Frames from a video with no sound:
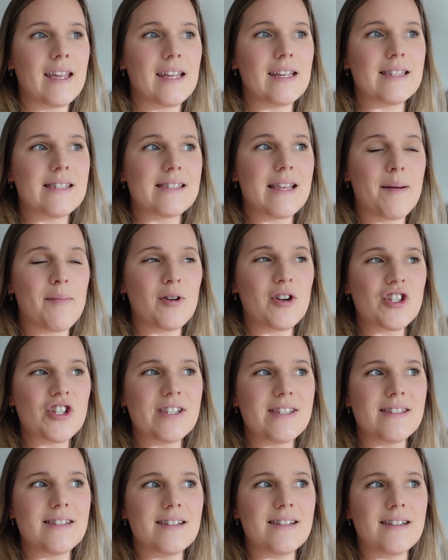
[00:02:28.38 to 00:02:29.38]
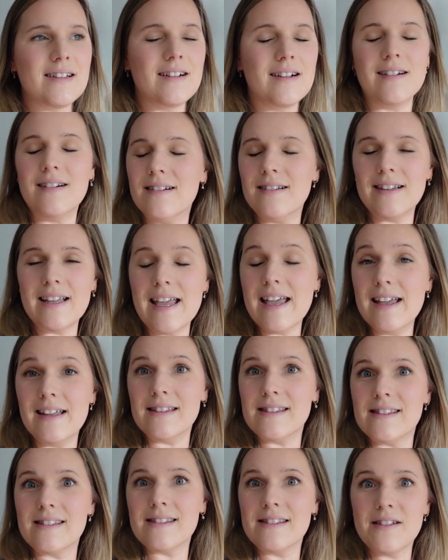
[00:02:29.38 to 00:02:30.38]
Summer just
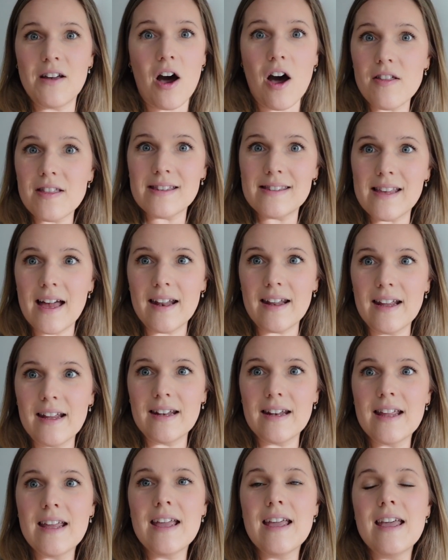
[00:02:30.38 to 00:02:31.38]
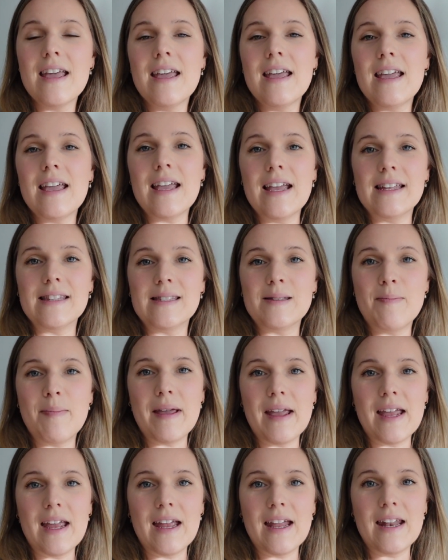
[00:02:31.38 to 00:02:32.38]
hits all of a sudden. It's
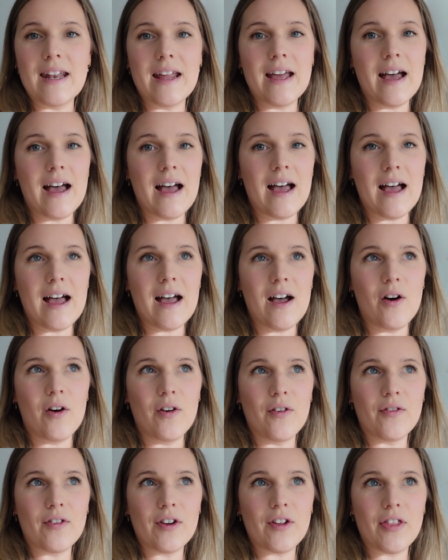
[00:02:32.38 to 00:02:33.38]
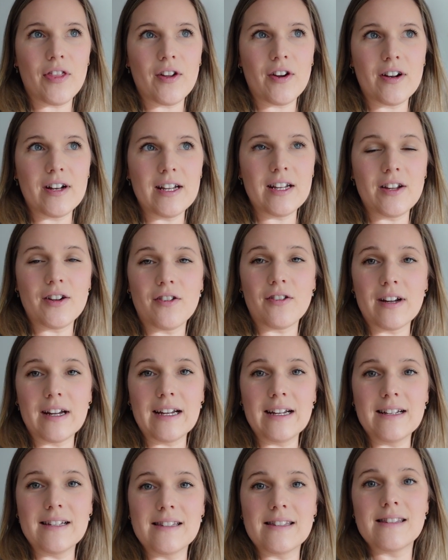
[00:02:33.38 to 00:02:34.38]
been over 30
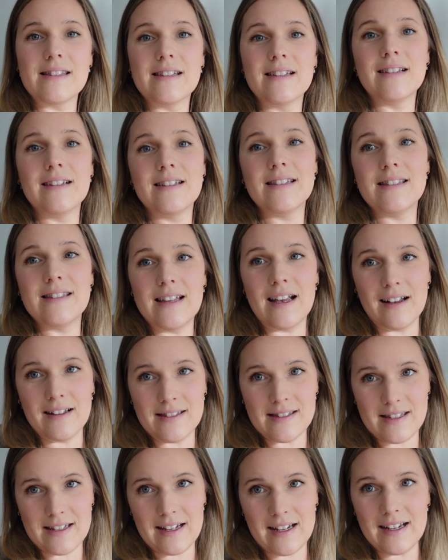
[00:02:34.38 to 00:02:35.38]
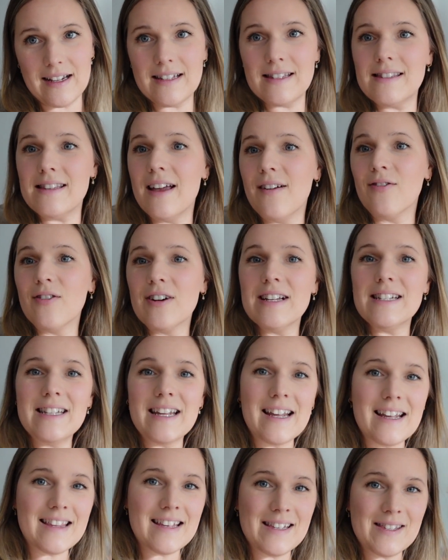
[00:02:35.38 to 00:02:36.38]
degrees Celsius every
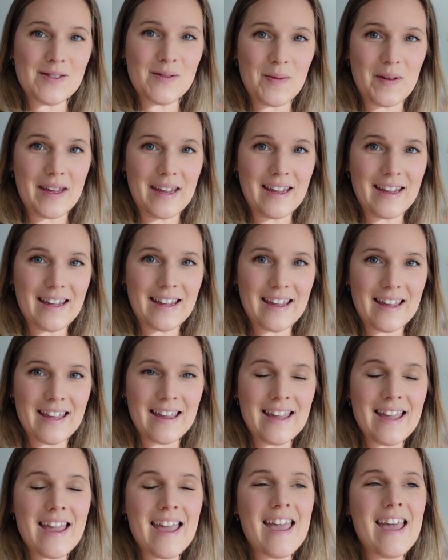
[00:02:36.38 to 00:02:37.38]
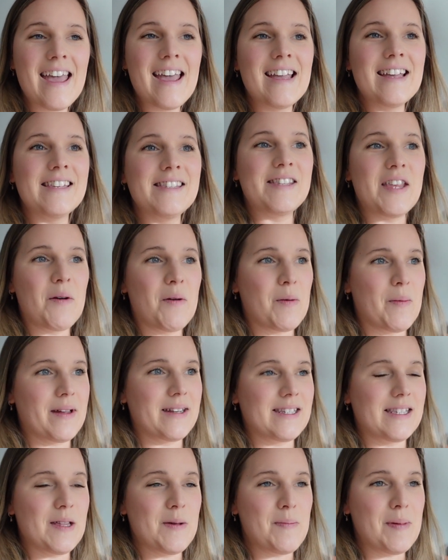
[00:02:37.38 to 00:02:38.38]
day this week. So we went
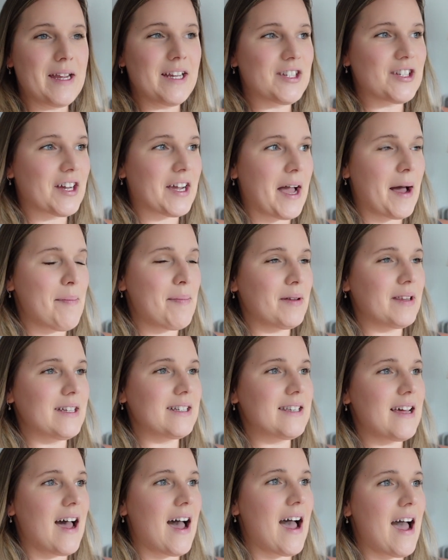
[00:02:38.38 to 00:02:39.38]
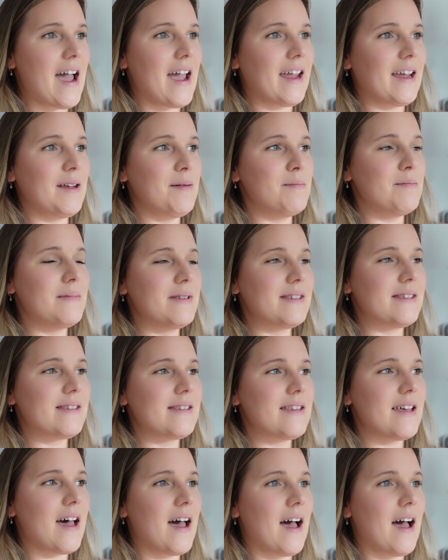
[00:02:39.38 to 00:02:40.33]
to the beach a couple of times.